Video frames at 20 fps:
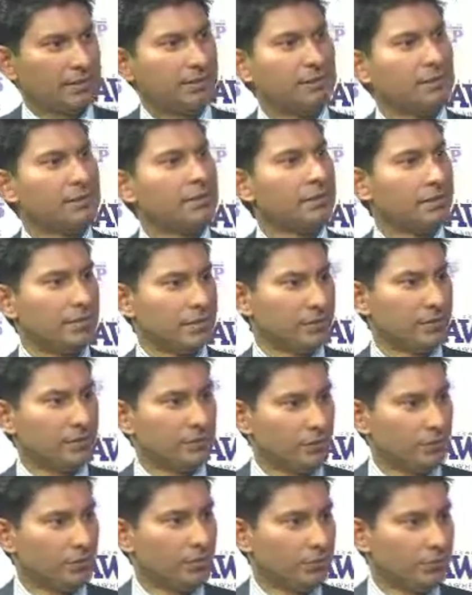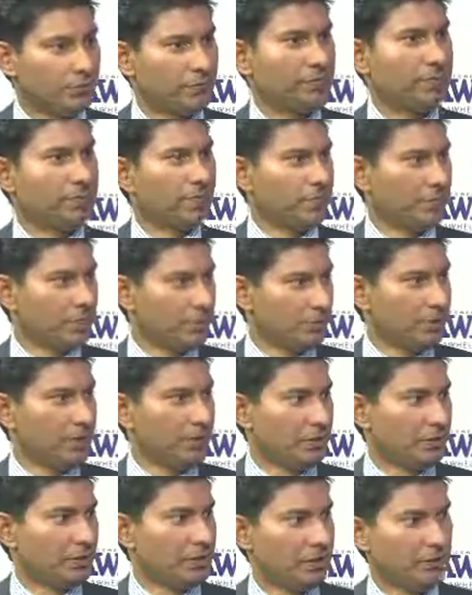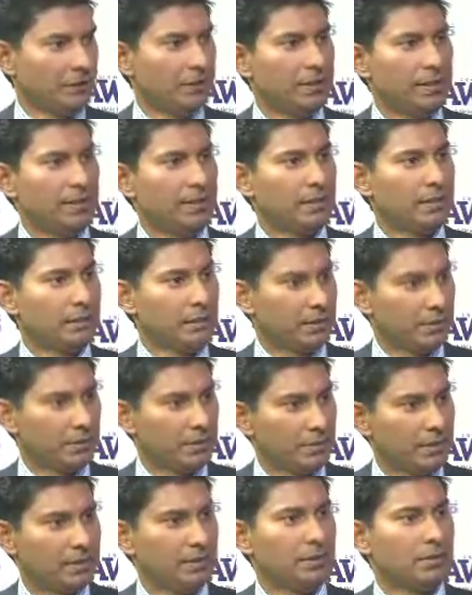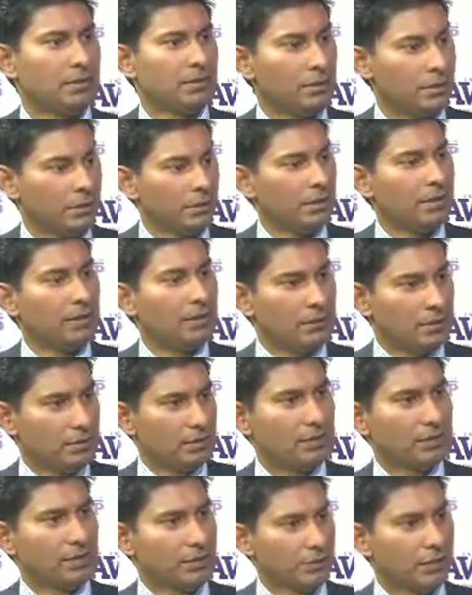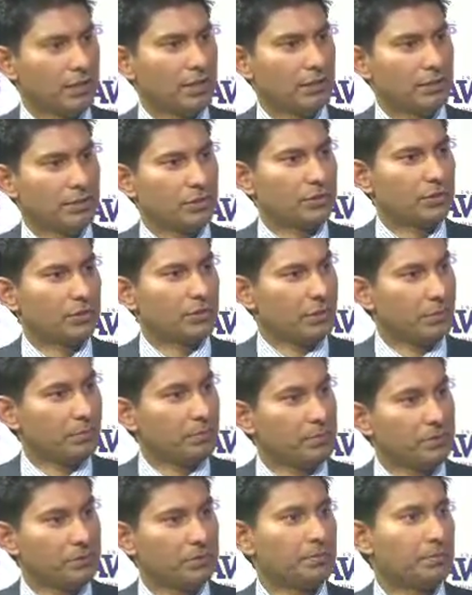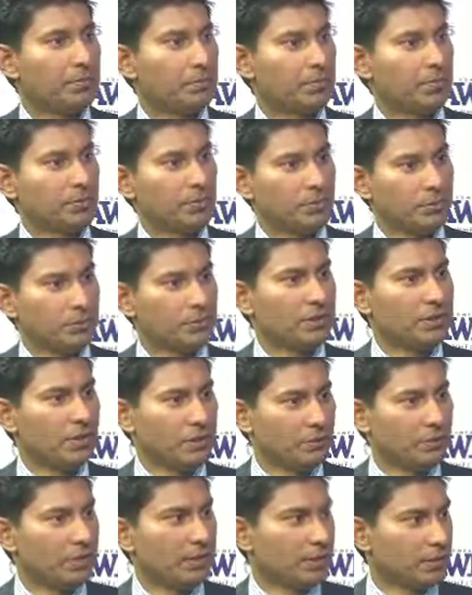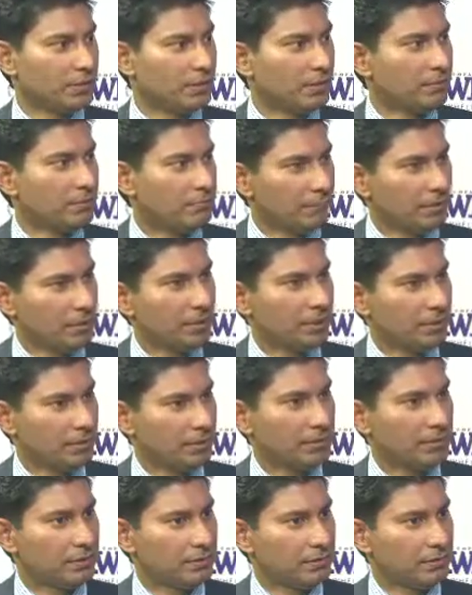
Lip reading: the seriousness of drink driving and the criminal charges or the imprisonment issues that might come with it.